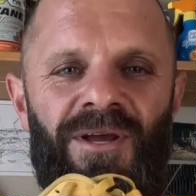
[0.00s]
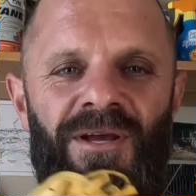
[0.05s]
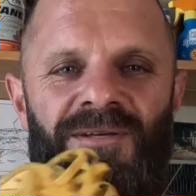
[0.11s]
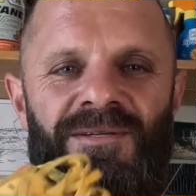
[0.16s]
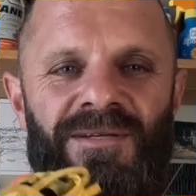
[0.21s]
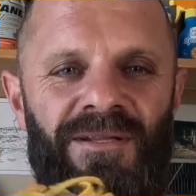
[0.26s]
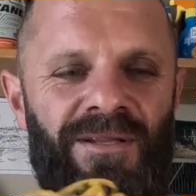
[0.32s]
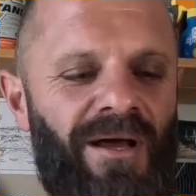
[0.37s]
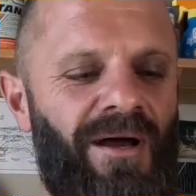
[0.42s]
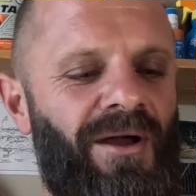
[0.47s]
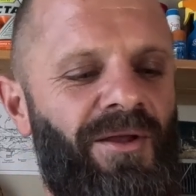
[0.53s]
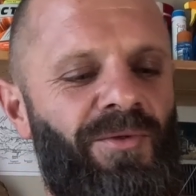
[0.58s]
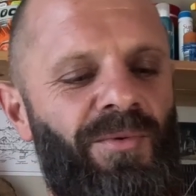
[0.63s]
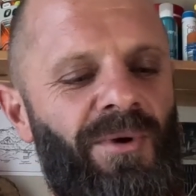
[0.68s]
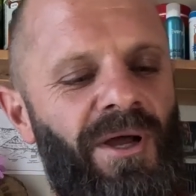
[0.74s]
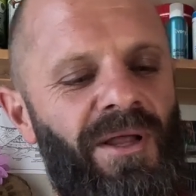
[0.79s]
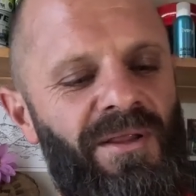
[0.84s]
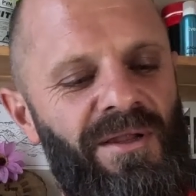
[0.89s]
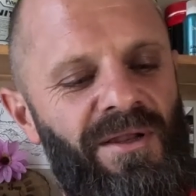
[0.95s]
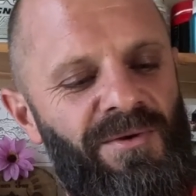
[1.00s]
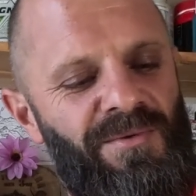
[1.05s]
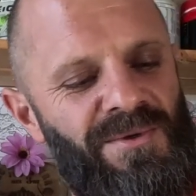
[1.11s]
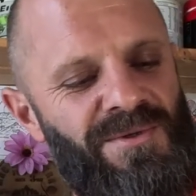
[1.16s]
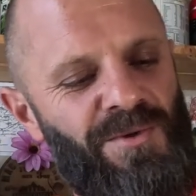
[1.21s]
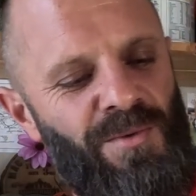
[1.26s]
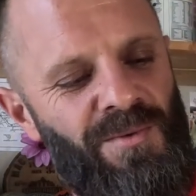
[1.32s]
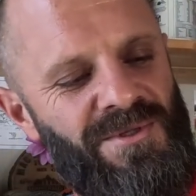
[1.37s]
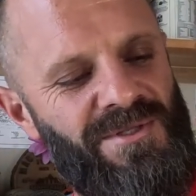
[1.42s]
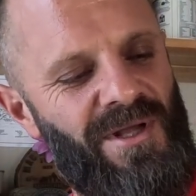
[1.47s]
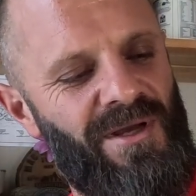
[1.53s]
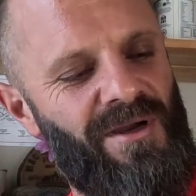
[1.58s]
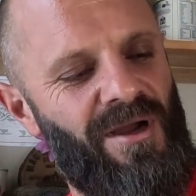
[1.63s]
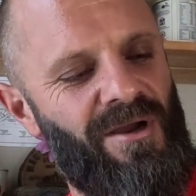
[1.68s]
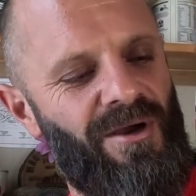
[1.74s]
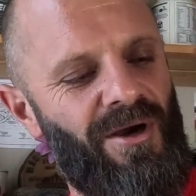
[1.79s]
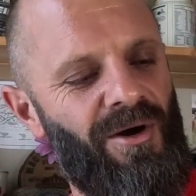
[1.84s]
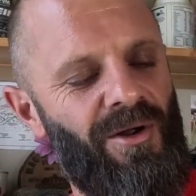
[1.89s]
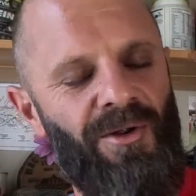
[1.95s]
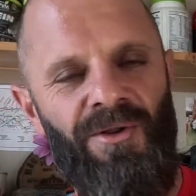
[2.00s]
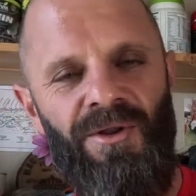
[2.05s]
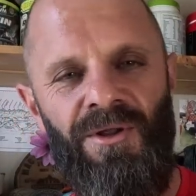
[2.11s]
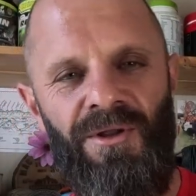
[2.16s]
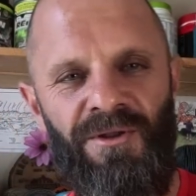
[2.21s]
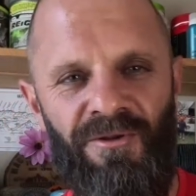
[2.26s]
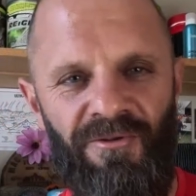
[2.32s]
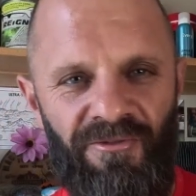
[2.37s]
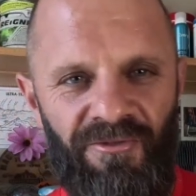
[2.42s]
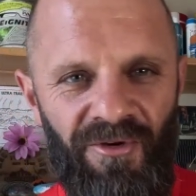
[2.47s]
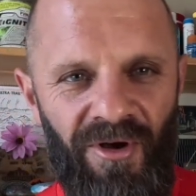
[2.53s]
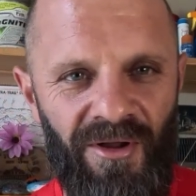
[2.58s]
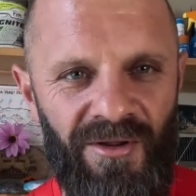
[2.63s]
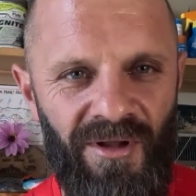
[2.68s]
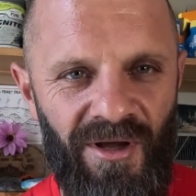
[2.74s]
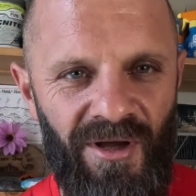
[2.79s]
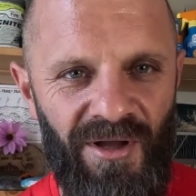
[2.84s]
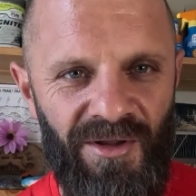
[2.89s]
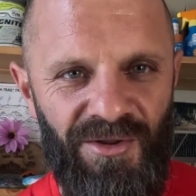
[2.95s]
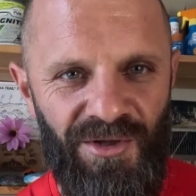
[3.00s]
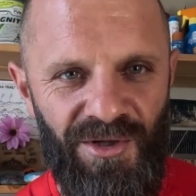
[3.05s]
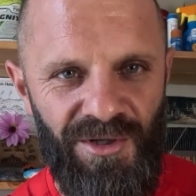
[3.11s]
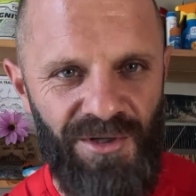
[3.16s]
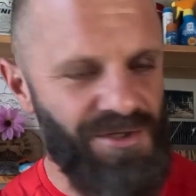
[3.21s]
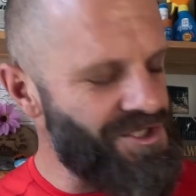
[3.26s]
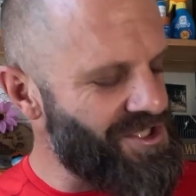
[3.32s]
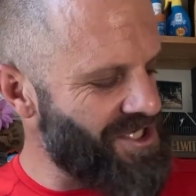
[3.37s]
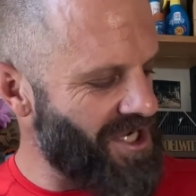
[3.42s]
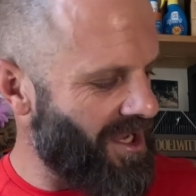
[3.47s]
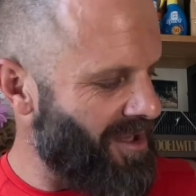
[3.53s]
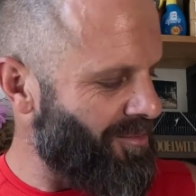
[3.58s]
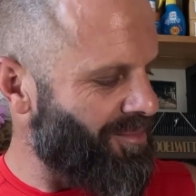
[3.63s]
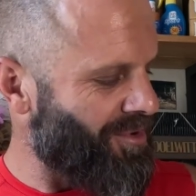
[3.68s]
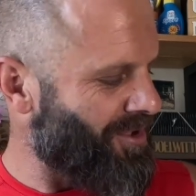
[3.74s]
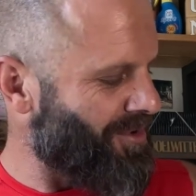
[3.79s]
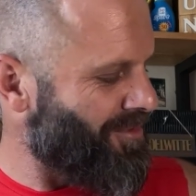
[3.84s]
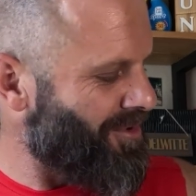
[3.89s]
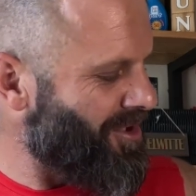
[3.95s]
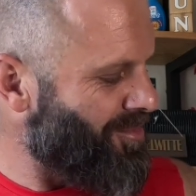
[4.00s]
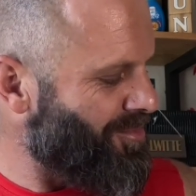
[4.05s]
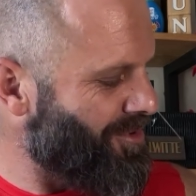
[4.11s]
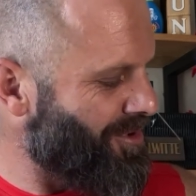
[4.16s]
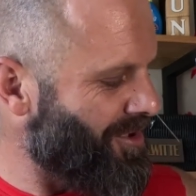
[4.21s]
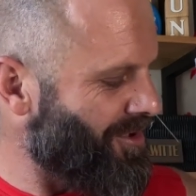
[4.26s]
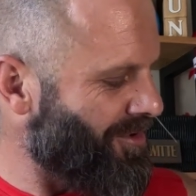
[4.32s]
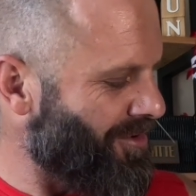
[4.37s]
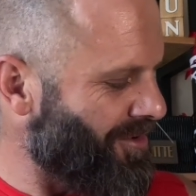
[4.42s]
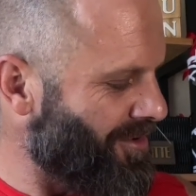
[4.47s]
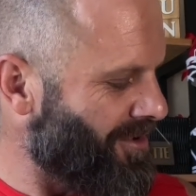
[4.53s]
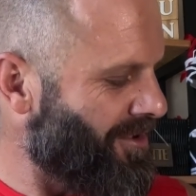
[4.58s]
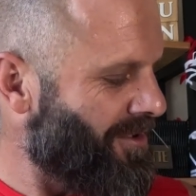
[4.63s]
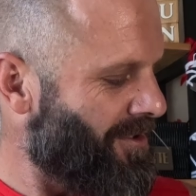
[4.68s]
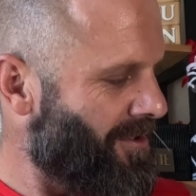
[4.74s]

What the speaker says: Just lightweight, and it was almost like a golden. You felt like a true champion when you put it on.